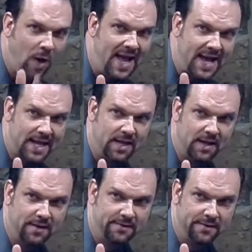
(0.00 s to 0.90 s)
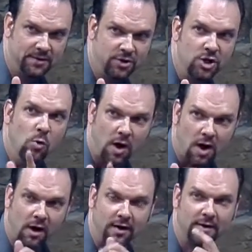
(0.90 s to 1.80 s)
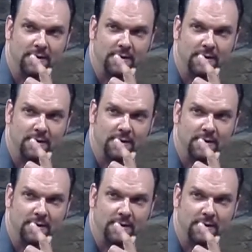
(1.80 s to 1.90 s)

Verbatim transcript: way you are.